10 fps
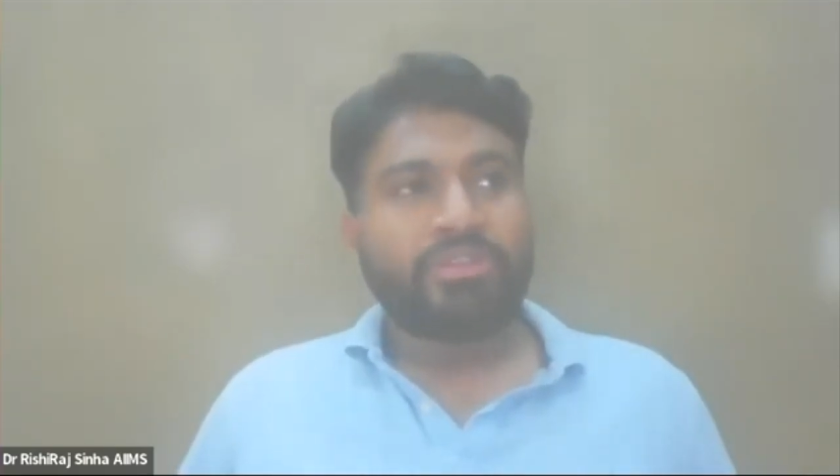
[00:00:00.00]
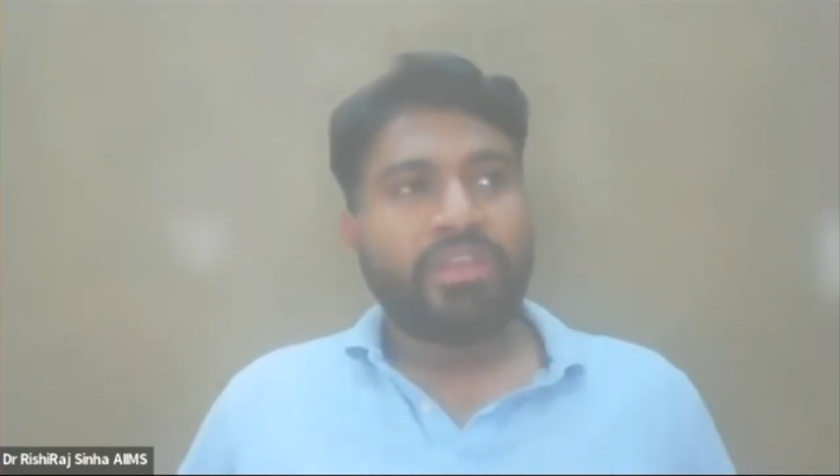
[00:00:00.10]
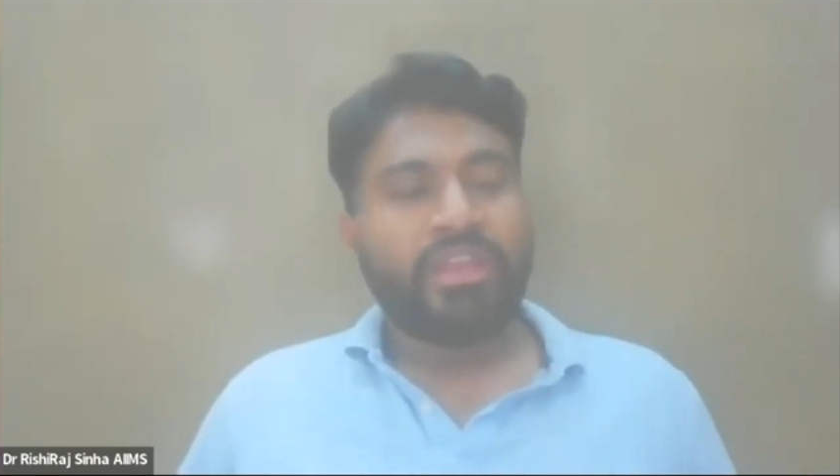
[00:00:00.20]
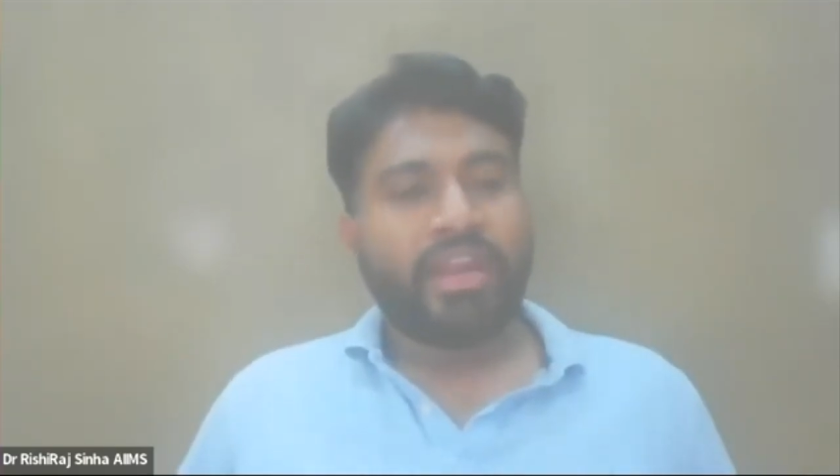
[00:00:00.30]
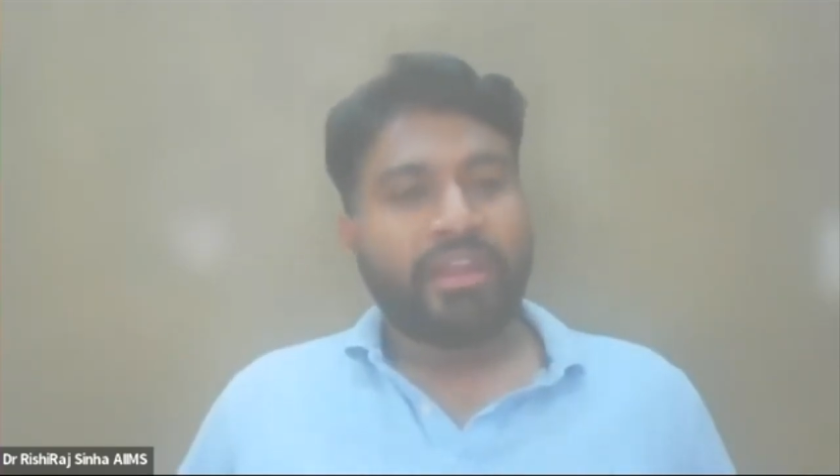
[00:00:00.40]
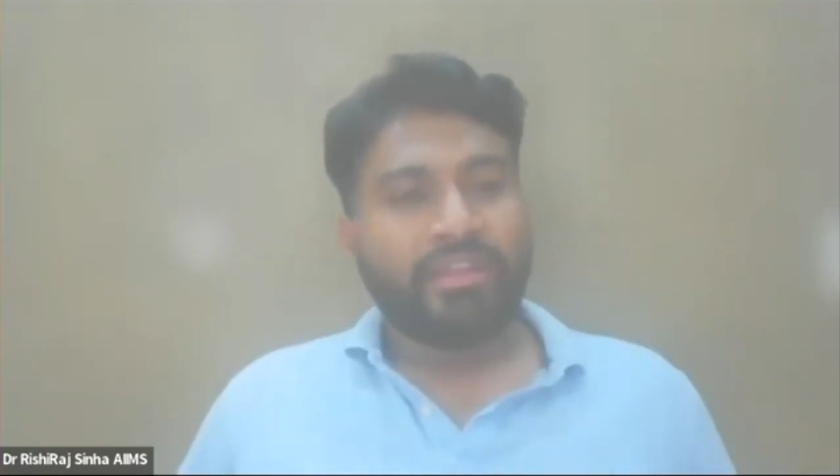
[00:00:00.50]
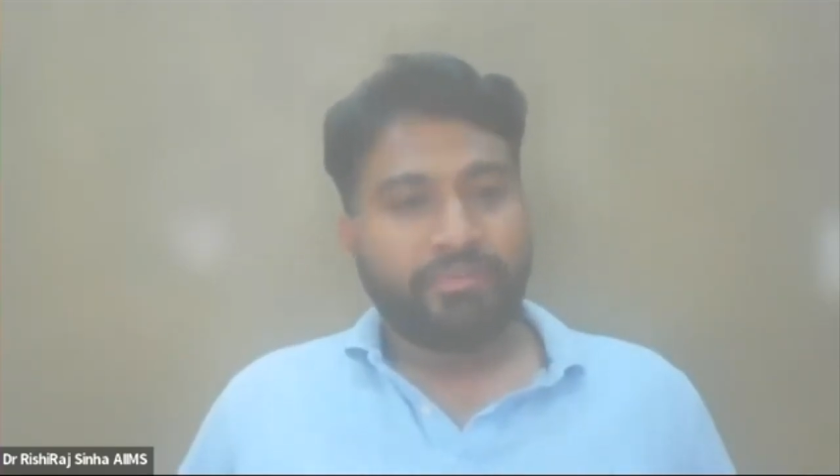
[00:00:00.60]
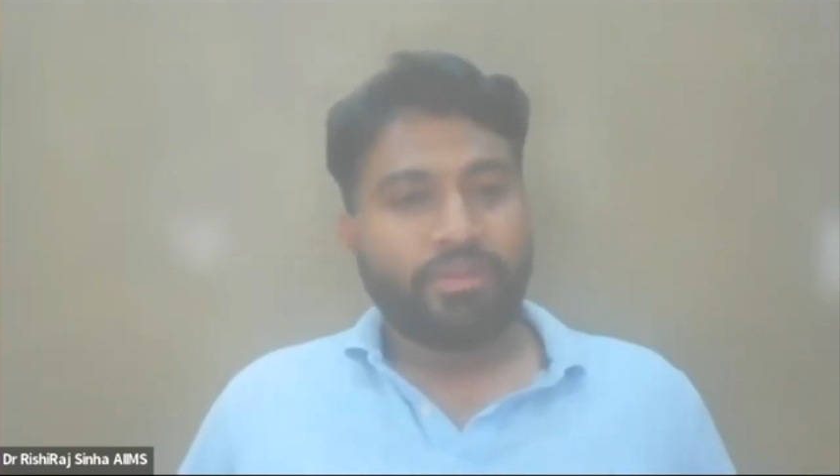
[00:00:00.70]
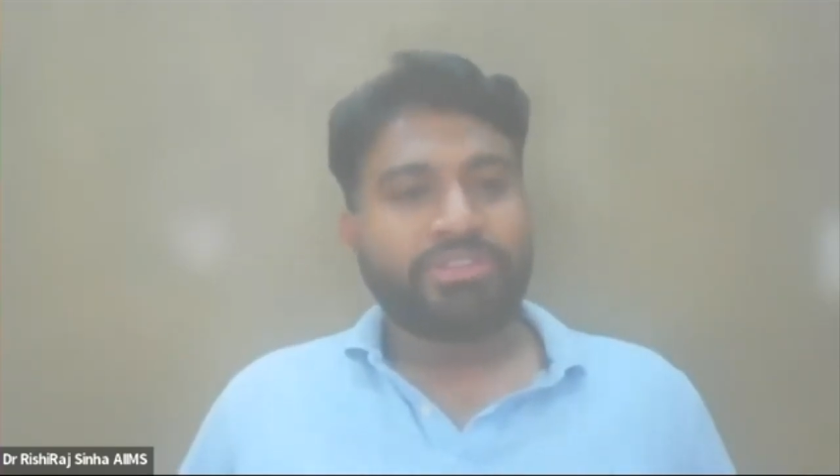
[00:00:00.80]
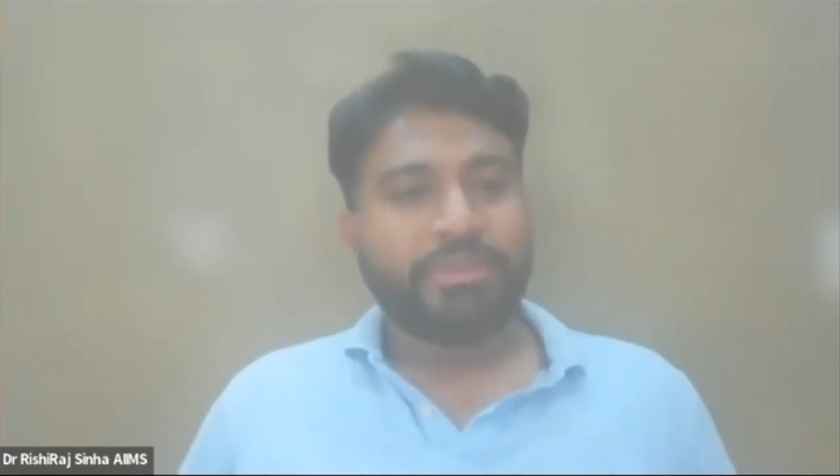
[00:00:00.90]
to three regarding the
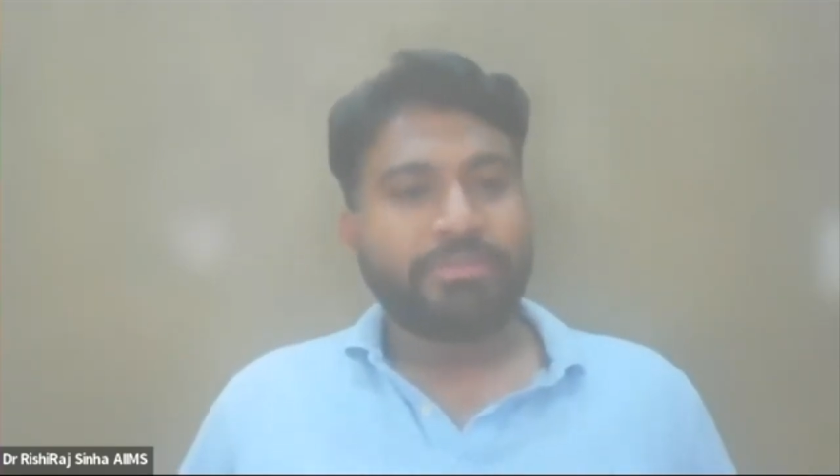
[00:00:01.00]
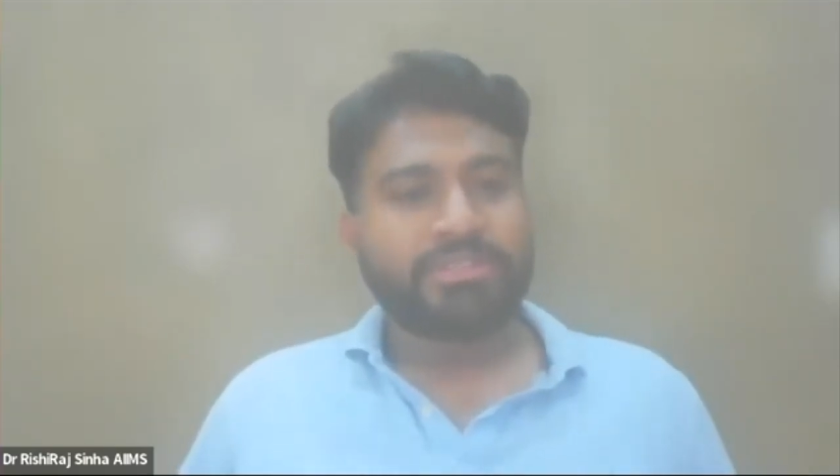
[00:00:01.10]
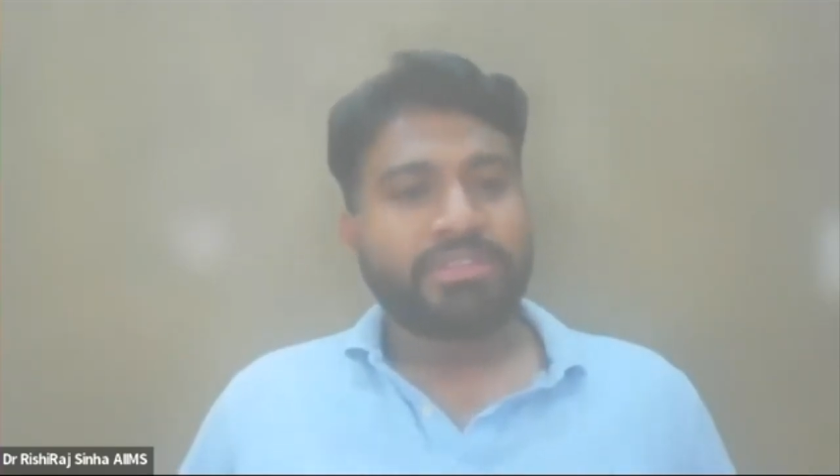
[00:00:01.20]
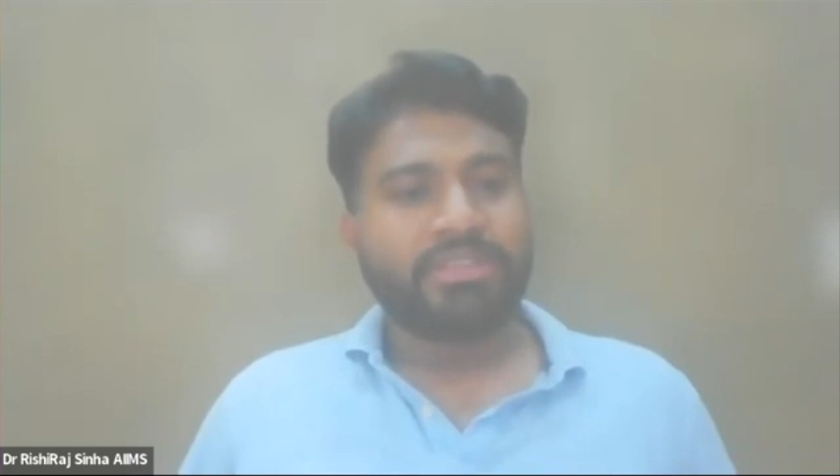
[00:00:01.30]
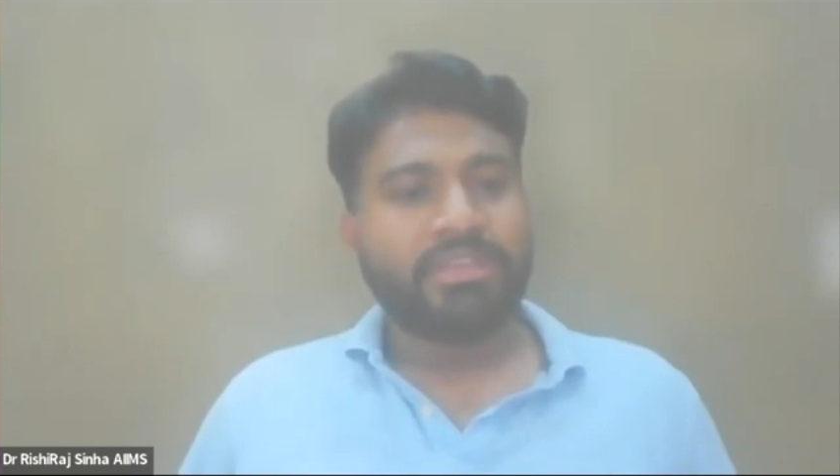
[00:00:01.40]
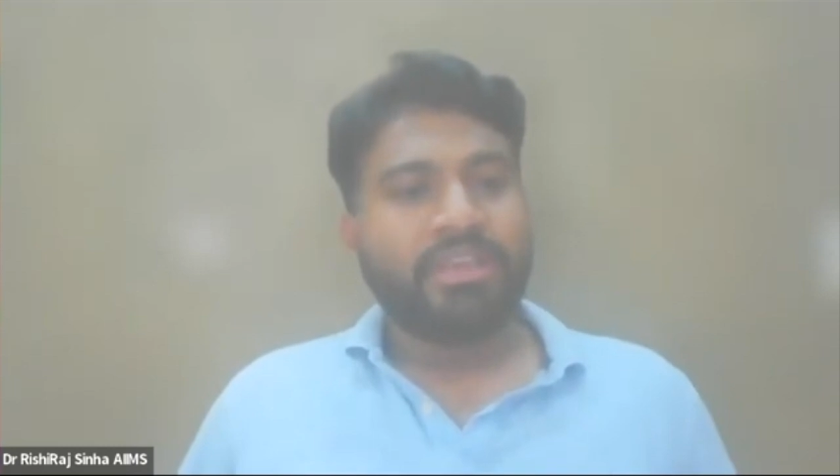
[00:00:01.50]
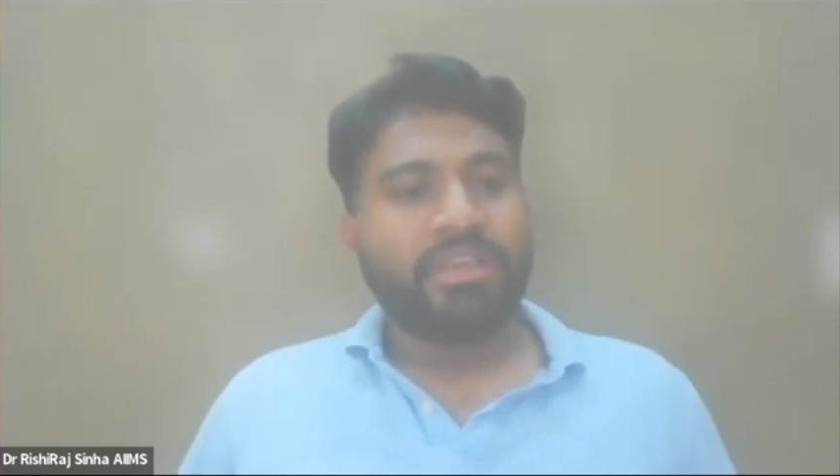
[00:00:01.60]
fellowships